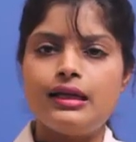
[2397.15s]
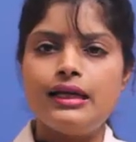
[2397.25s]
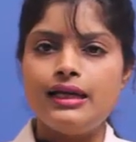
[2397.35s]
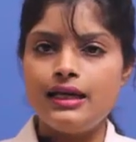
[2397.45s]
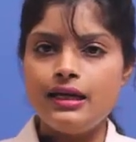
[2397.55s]

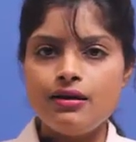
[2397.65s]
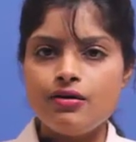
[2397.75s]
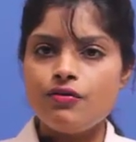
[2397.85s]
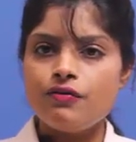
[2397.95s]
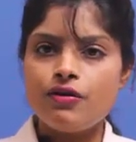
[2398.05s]
He
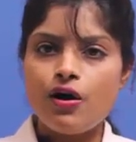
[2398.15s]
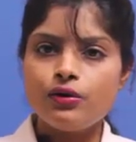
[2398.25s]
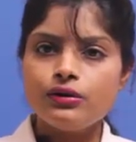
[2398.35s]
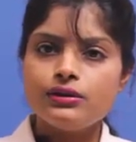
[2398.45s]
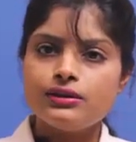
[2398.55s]

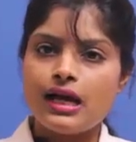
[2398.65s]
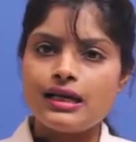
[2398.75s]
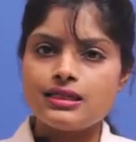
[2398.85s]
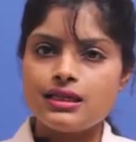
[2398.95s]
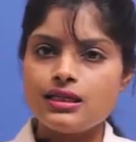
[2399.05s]
found
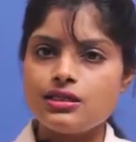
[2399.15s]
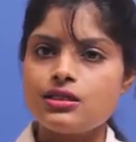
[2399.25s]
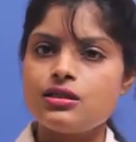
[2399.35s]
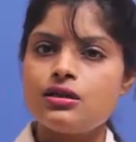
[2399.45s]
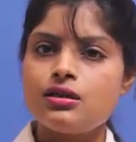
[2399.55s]
that
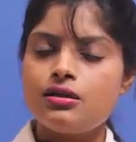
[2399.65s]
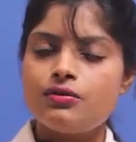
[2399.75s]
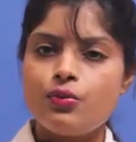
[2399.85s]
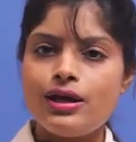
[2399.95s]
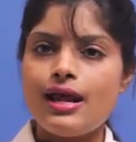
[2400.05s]
it,
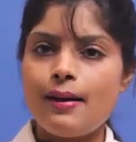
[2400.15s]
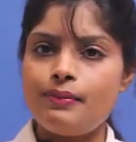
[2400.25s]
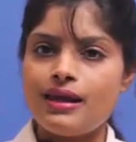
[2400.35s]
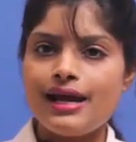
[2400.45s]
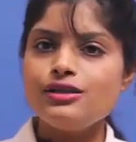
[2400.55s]
when
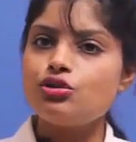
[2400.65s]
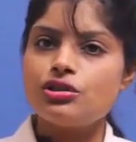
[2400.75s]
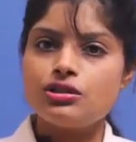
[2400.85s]
applied to the